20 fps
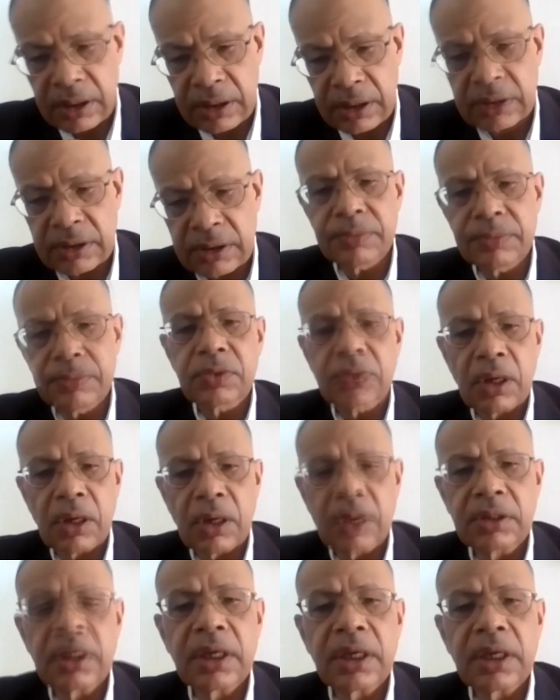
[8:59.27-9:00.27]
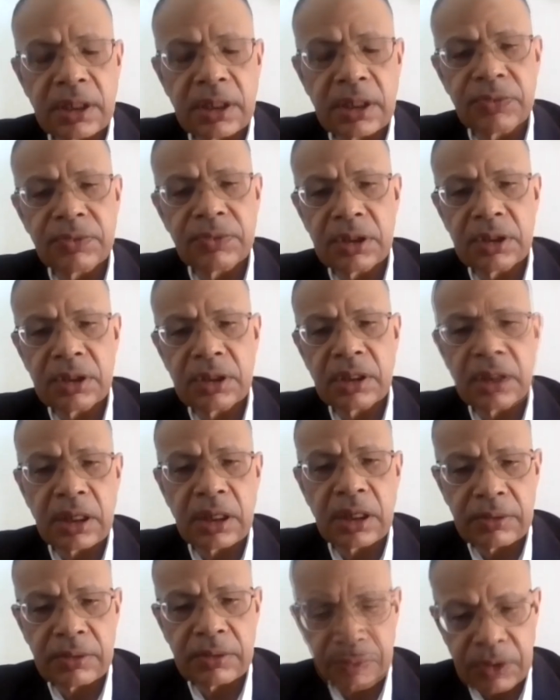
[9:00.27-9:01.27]
On the assumption that
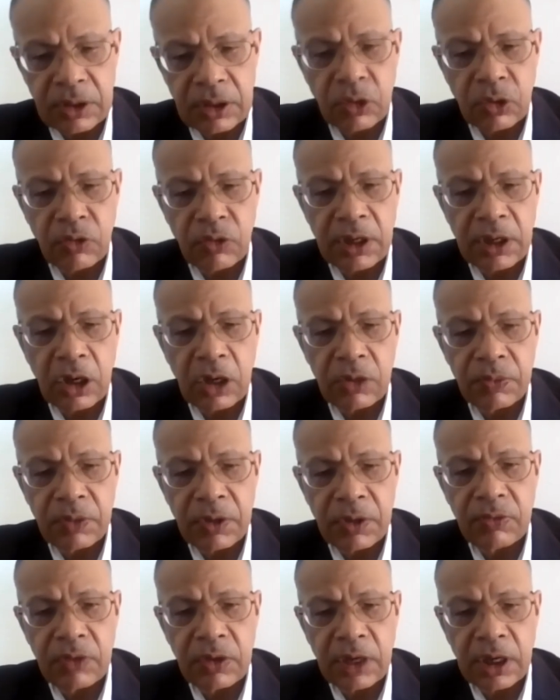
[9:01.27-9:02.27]
the COVID outbreak would have